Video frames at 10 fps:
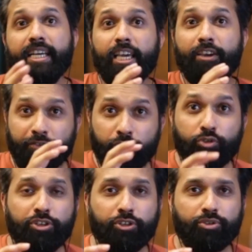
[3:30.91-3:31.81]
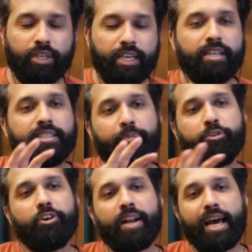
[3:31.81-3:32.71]
If you knew, suppose
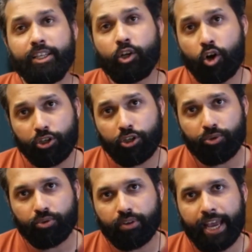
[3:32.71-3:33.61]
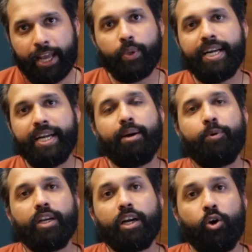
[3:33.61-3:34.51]
you're dancing on 2 and you end up
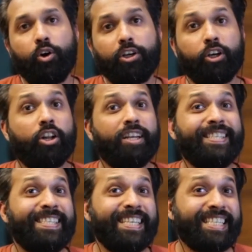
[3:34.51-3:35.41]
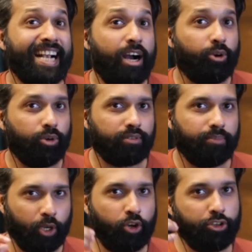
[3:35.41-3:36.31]
doing a hook turn on a 6 count,
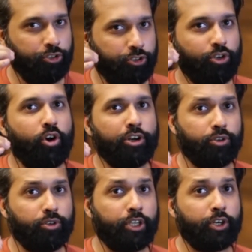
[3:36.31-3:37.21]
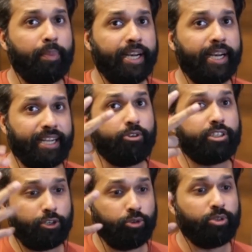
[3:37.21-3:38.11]
because you know on 2 the dominant counts
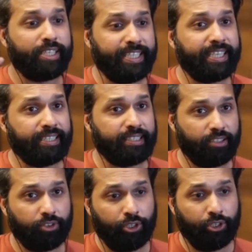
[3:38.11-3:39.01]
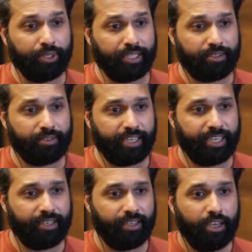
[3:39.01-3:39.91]
are 2s and 6s. You know this, right?
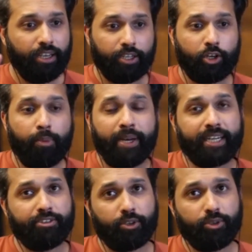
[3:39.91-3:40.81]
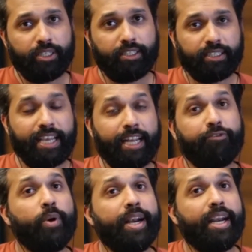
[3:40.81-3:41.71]
The dominant counts are 2s and 6. And if
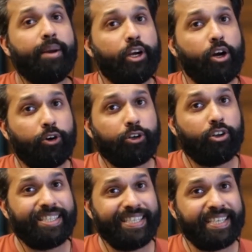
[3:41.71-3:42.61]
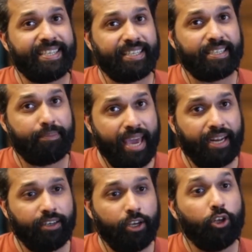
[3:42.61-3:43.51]
you end up doing a hook turn on 6 as a
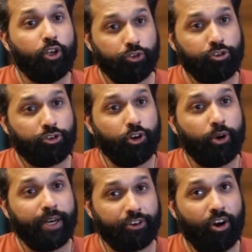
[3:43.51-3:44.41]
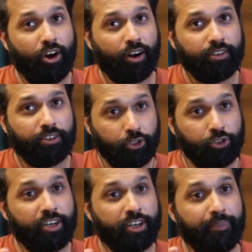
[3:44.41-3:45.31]
man, you should know it is wrong. You
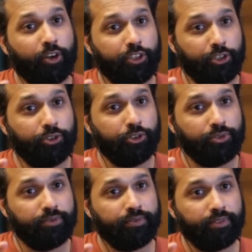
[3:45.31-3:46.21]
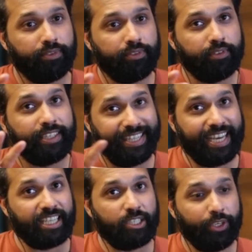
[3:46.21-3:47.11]
should have been on the 2.
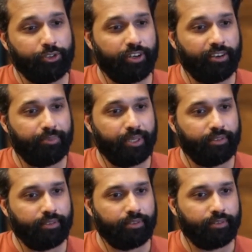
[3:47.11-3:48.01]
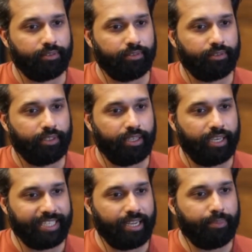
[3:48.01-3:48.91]
That's where you should have been.
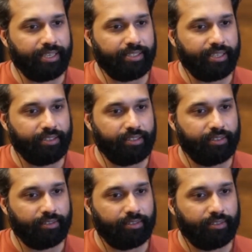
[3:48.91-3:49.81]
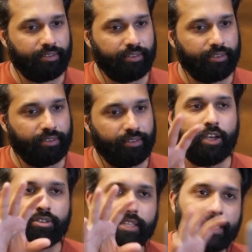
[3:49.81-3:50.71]
Is that making sense?
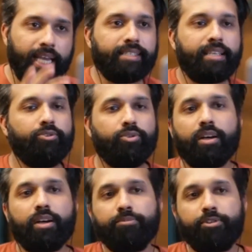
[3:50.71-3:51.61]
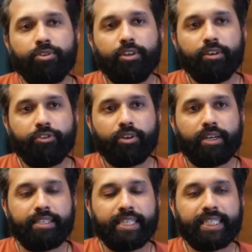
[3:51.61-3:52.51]
So that's how you come to know if you're
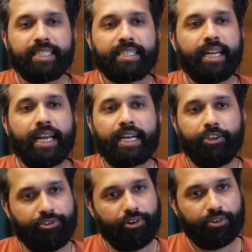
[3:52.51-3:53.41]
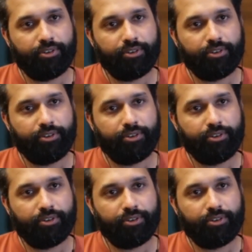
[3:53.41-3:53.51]
dancing this correctly or not.